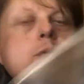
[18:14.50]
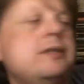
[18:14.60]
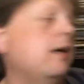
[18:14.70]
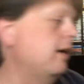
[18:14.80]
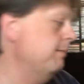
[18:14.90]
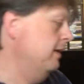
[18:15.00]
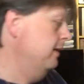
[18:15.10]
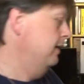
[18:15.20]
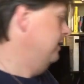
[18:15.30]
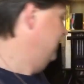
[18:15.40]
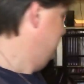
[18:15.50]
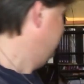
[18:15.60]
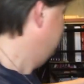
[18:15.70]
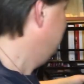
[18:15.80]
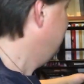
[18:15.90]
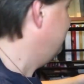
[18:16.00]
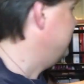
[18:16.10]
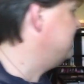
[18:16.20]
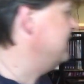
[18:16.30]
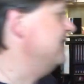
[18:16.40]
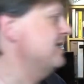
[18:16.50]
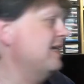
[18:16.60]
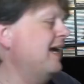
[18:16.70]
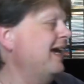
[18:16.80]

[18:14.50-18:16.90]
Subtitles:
of all time. This is